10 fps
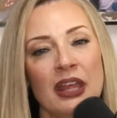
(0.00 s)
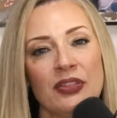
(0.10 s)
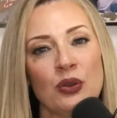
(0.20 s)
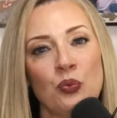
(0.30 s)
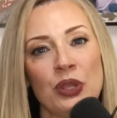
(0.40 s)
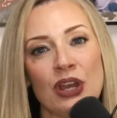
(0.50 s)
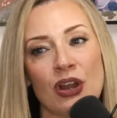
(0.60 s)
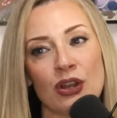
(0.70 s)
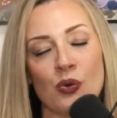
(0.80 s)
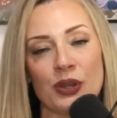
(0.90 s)
that we
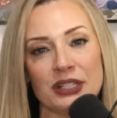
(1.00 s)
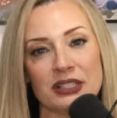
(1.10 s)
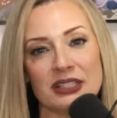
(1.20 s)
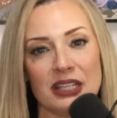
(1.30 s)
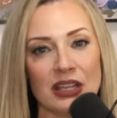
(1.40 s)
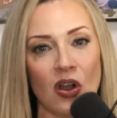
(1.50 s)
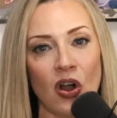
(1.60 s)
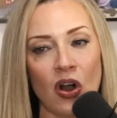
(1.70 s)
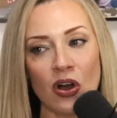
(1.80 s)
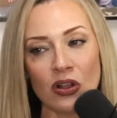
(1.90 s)
are going to see
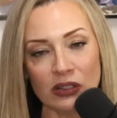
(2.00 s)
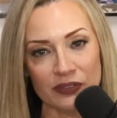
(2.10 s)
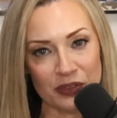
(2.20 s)
all of